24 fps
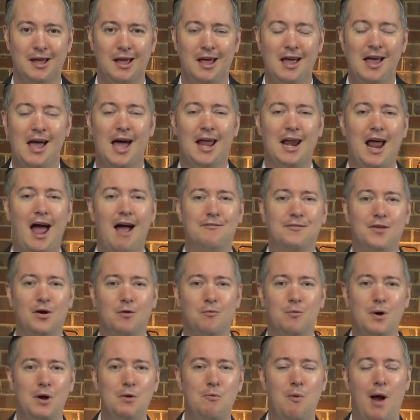And after
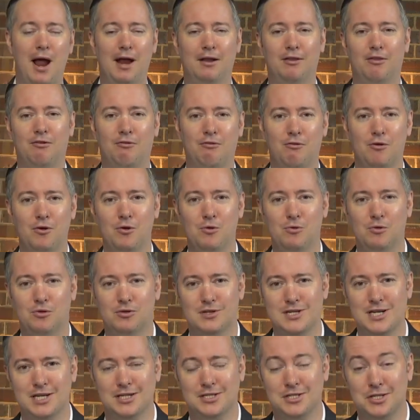we went through
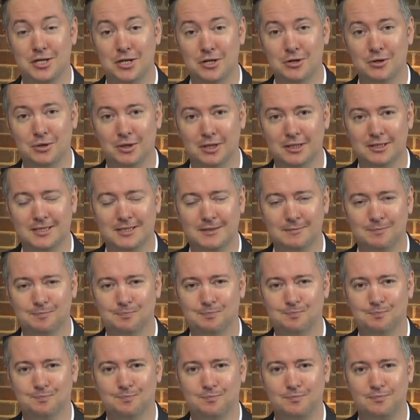the tools,
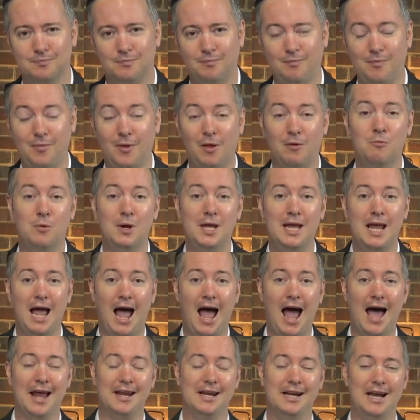we
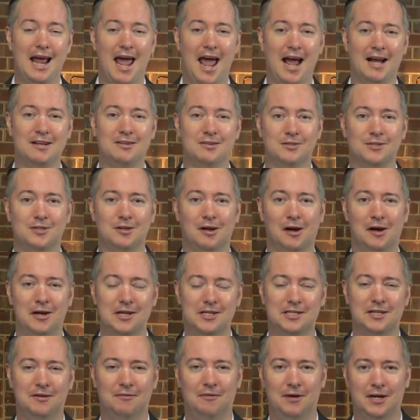had an exercise
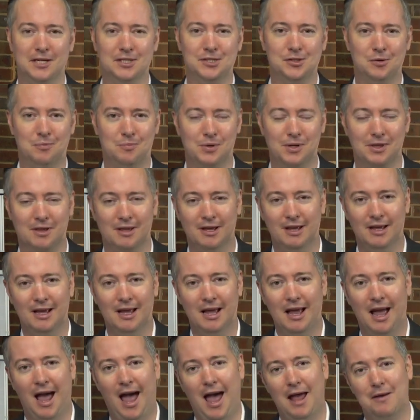to finish up with.
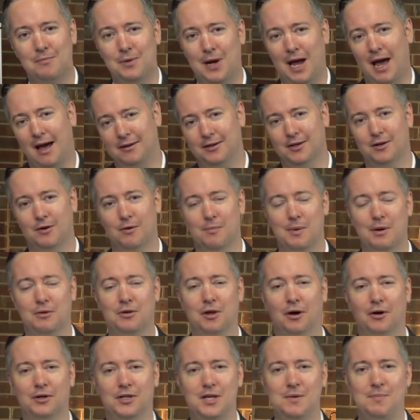And we had, about
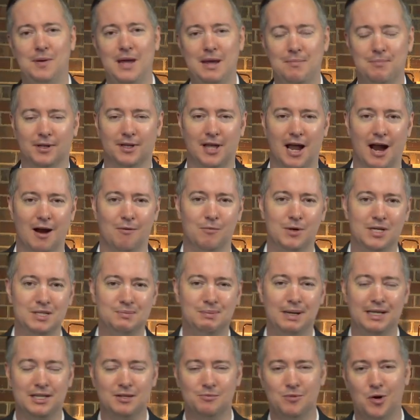30 people there, and we
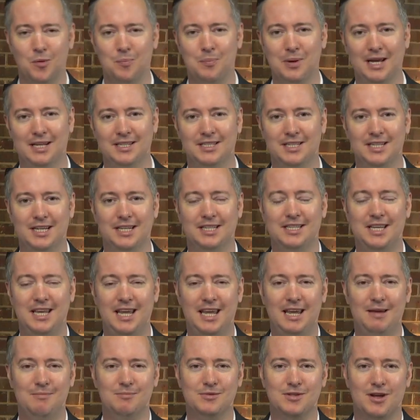split them up into
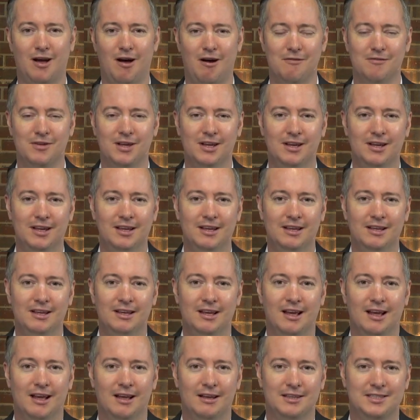teams of
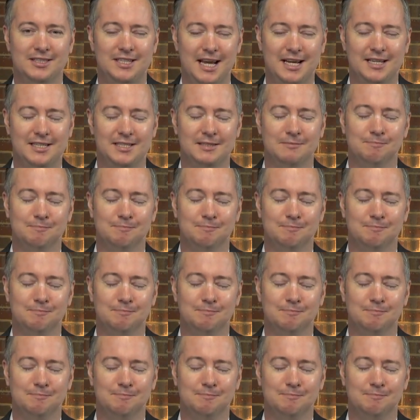6.